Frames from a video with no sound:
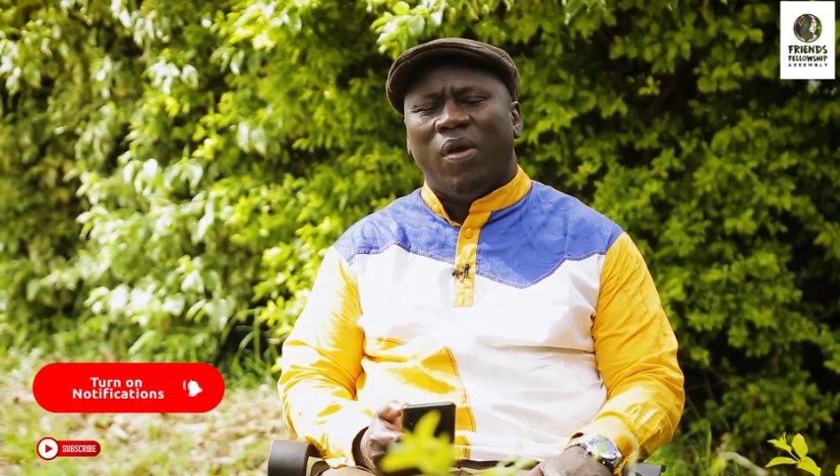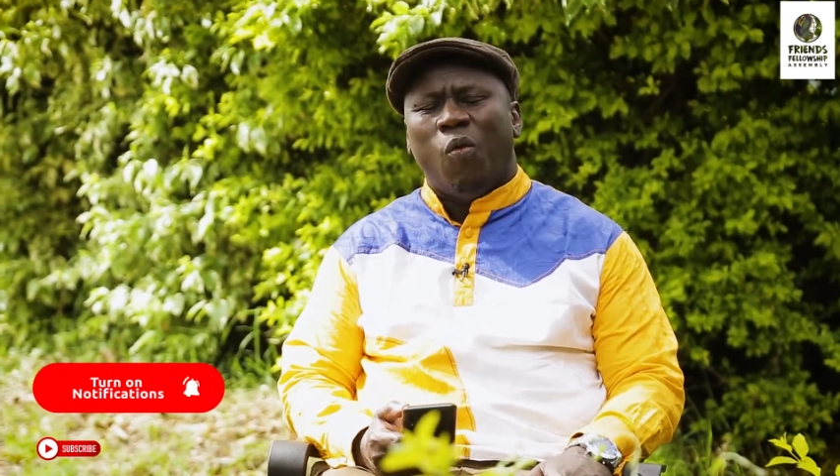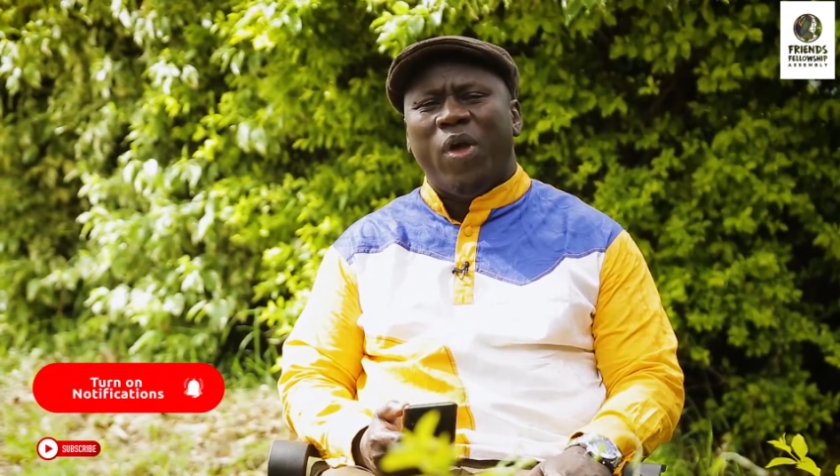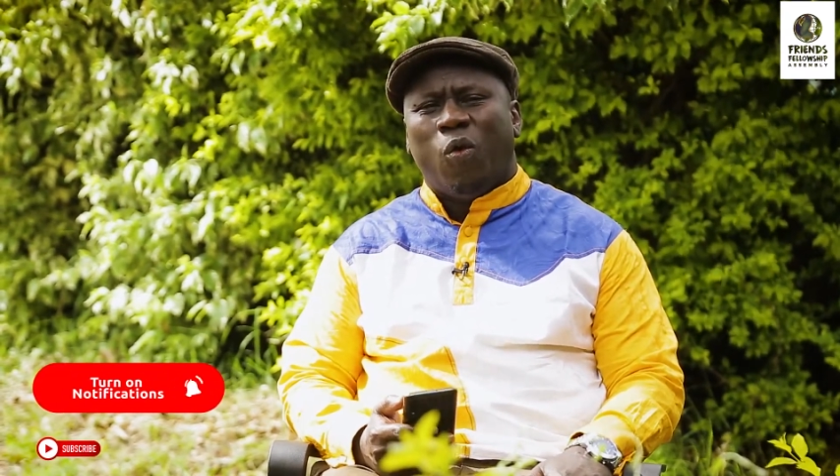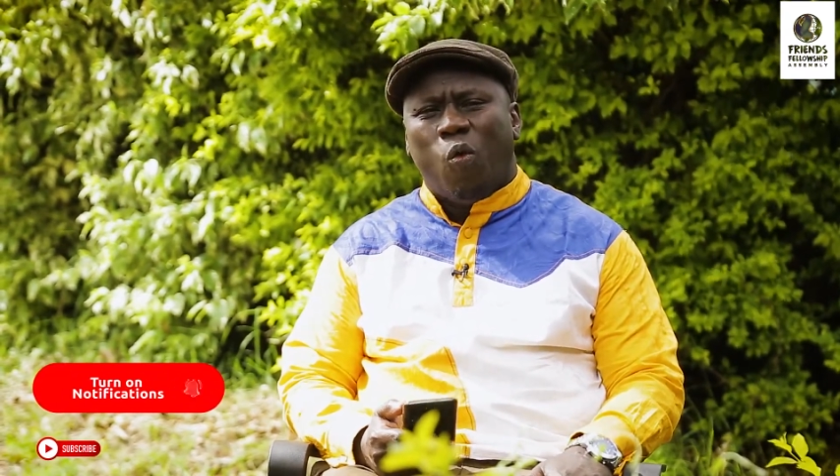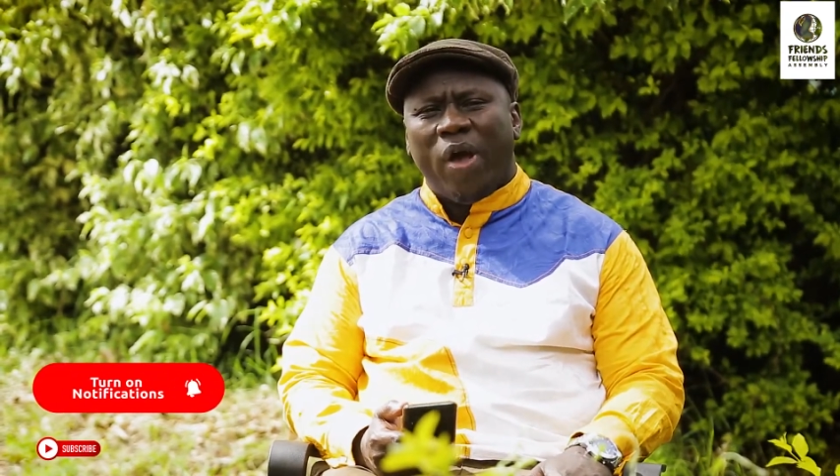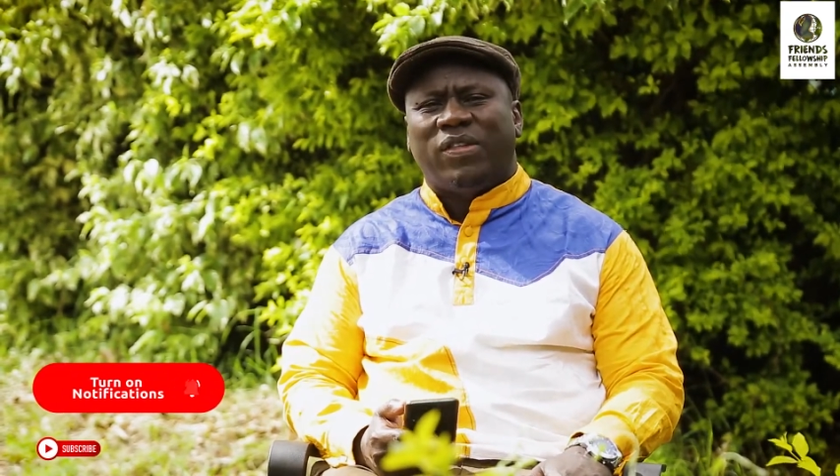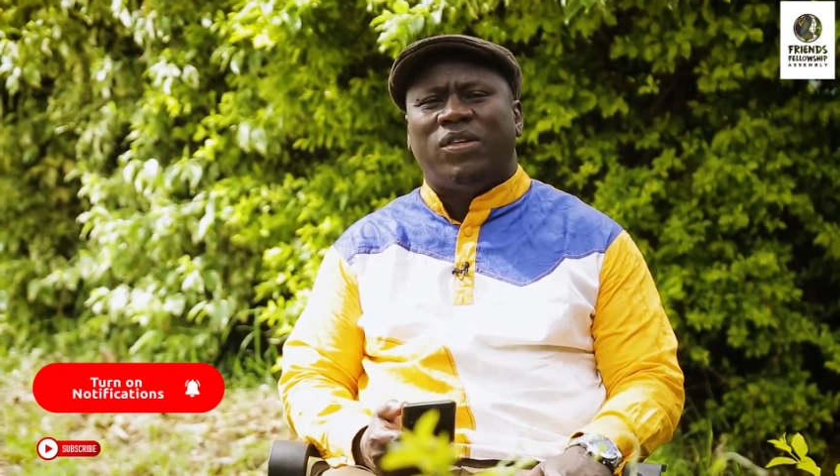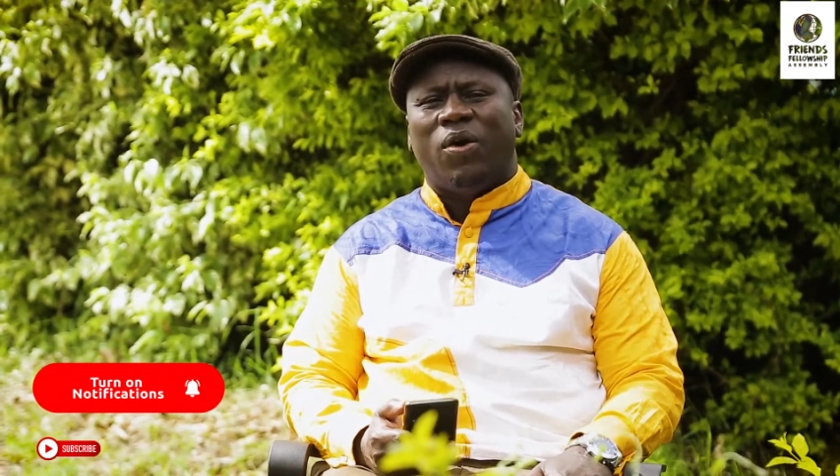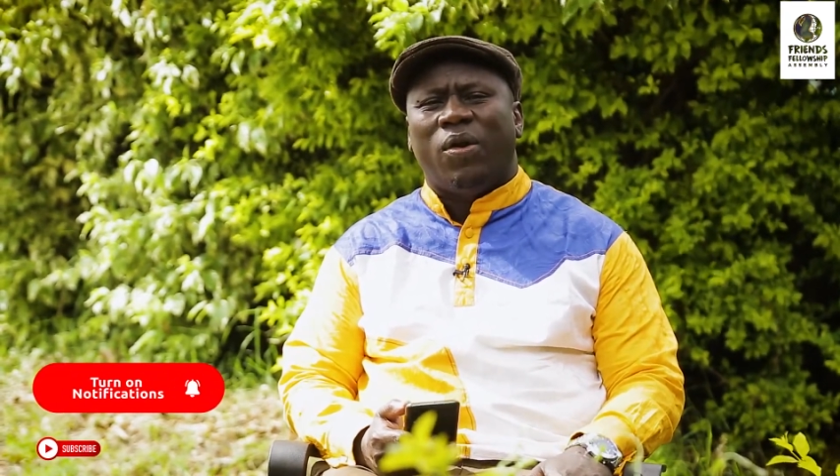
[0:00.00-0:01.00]
We
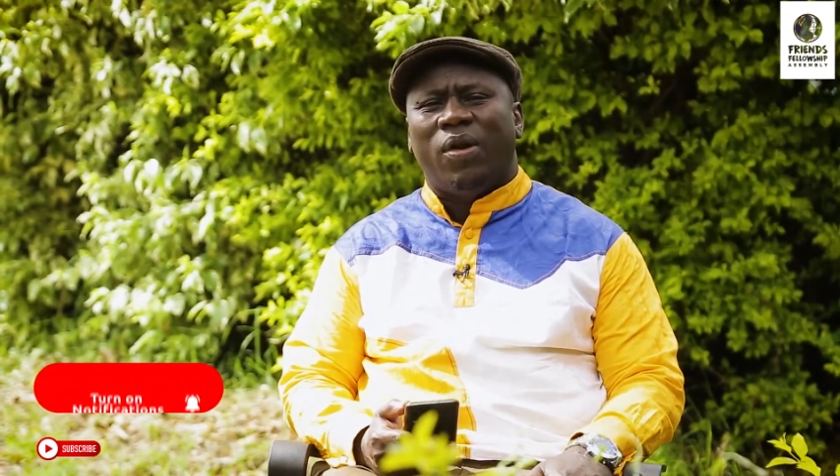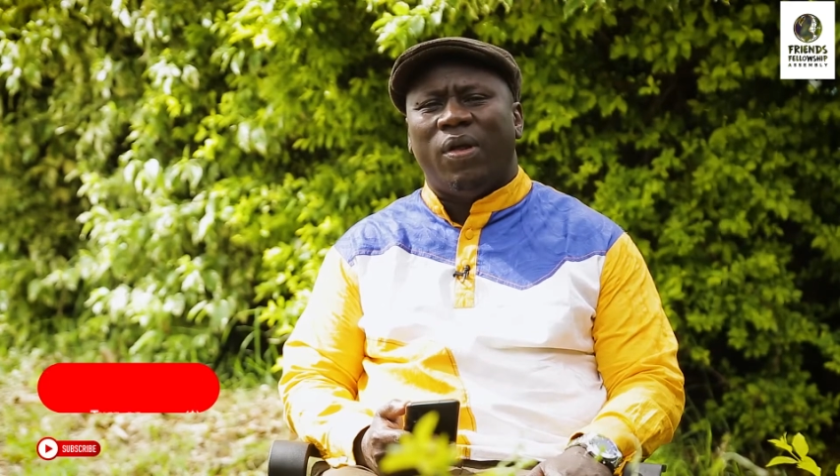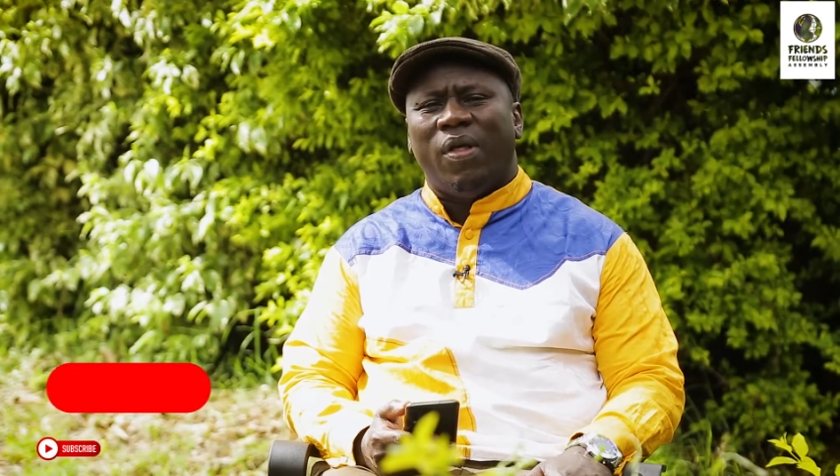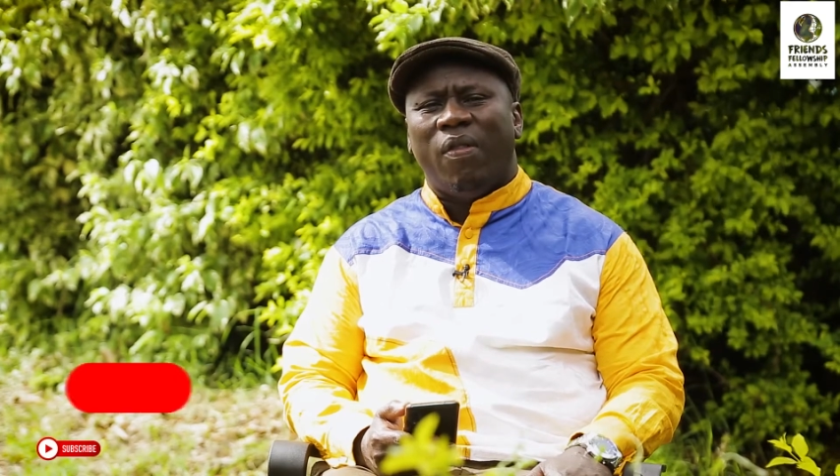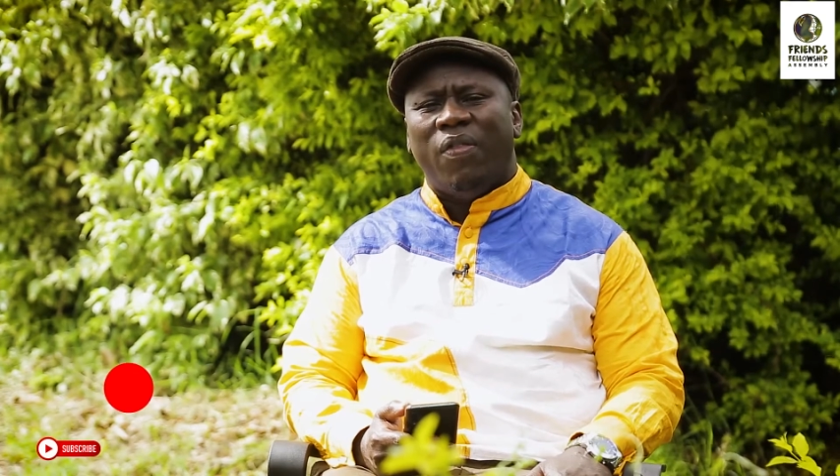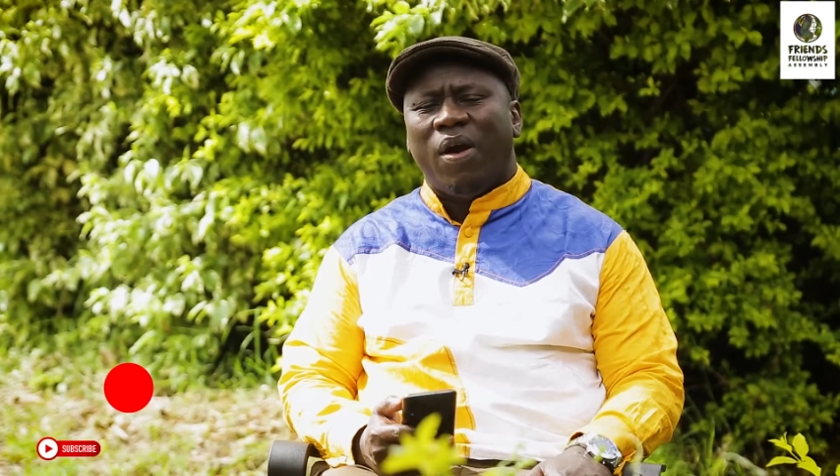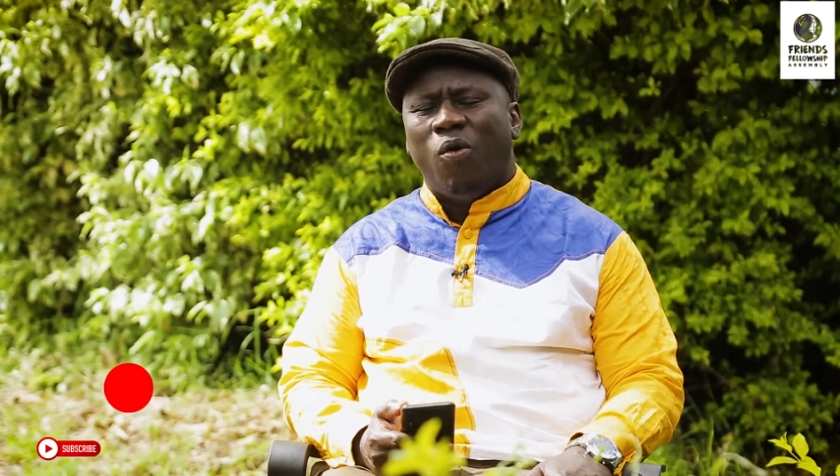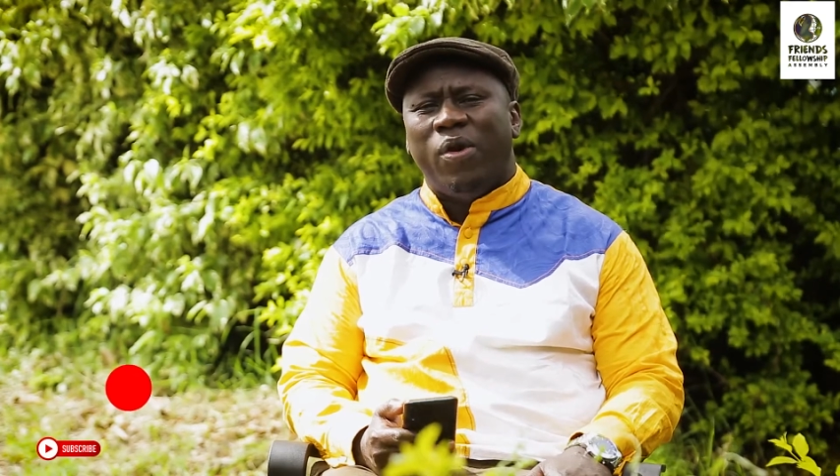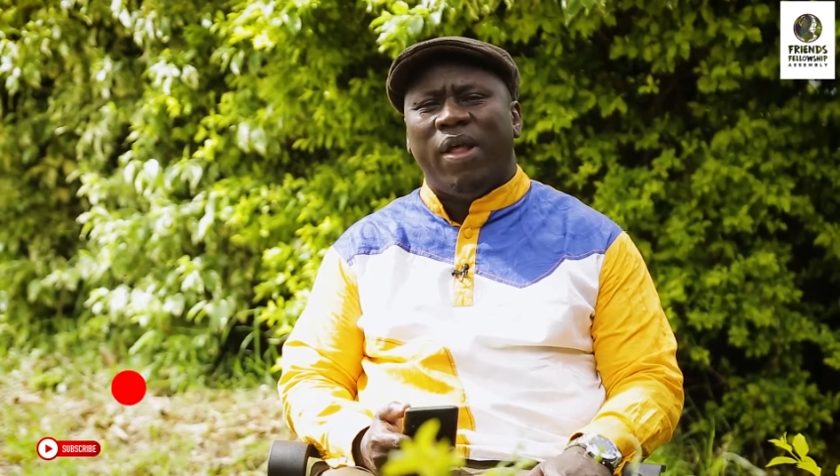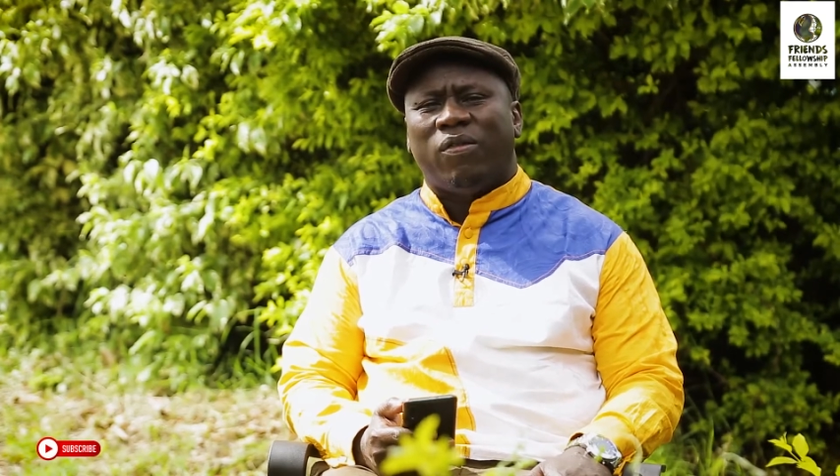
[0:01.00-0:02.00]
question the
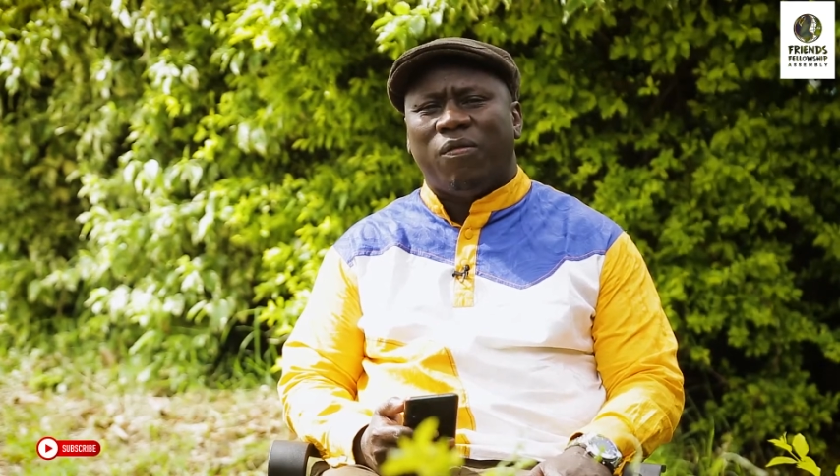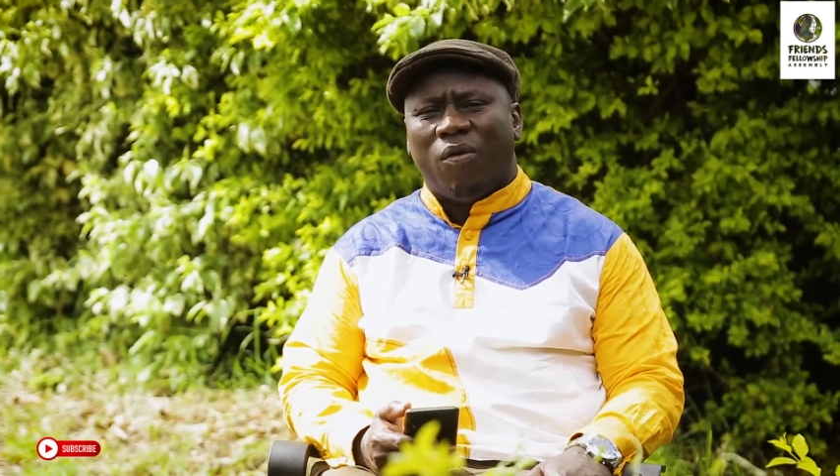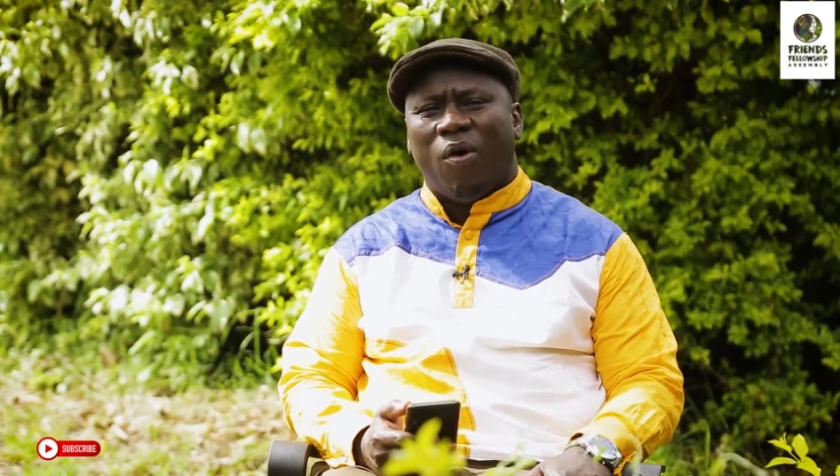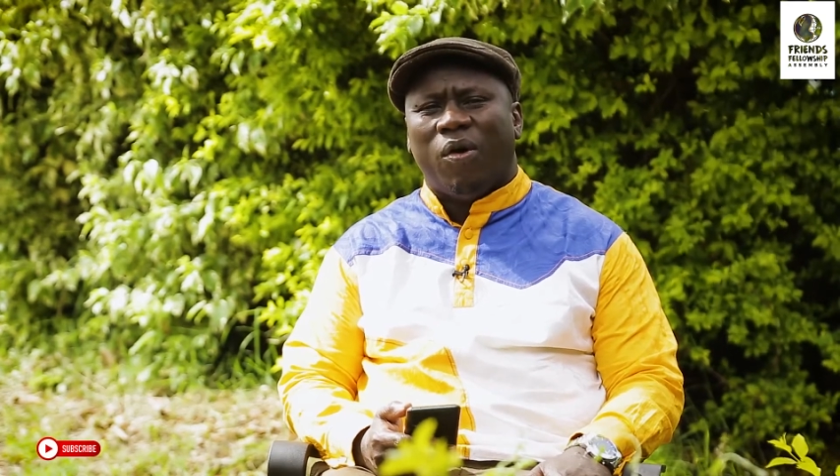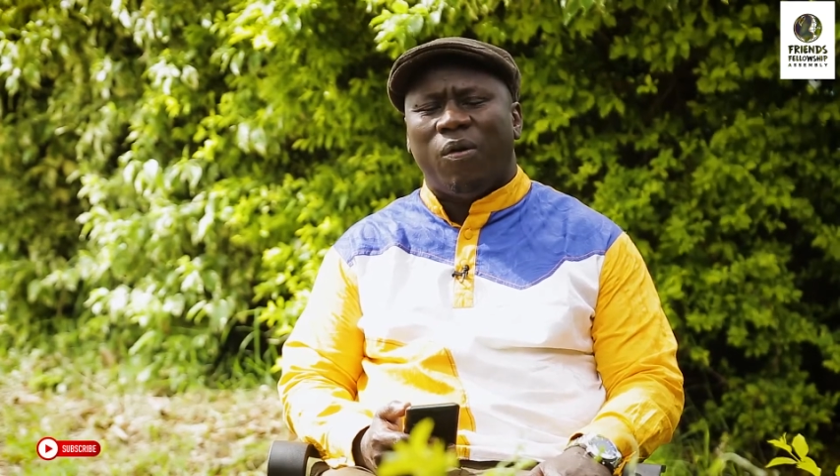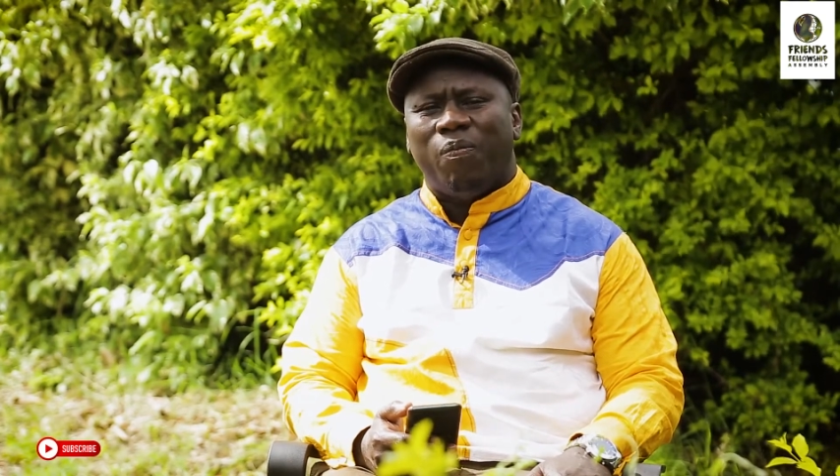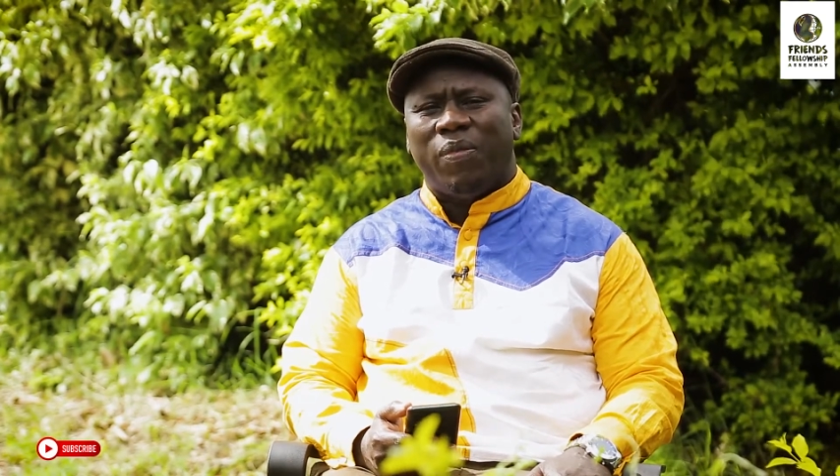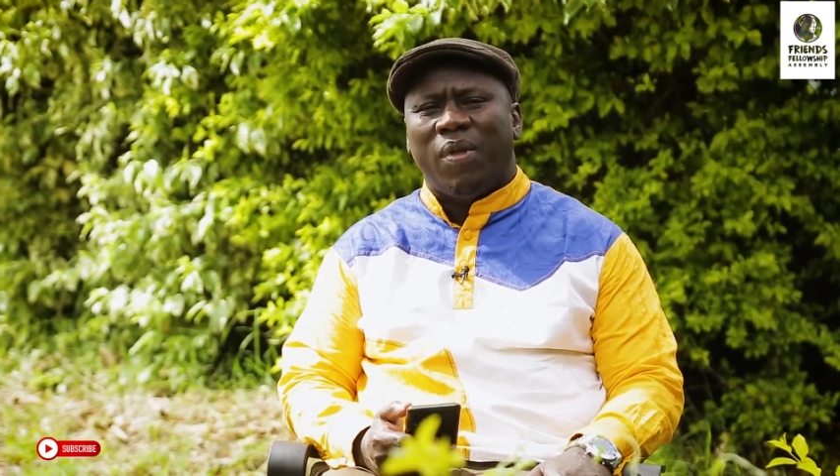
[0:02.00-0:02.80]
goodness of God.